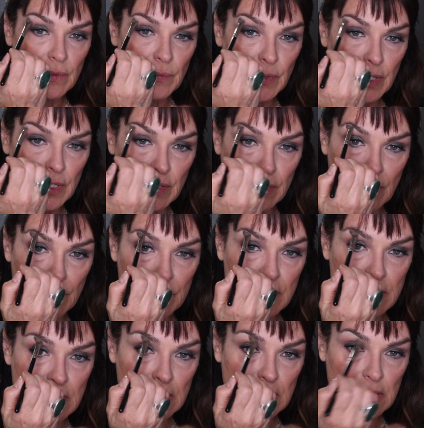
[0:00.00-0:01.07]
and we're going to go
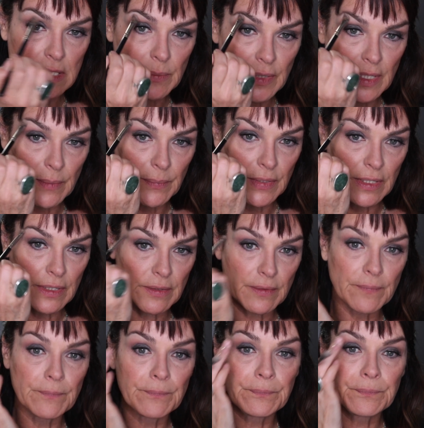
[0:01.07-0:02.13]
just a little bit up in here.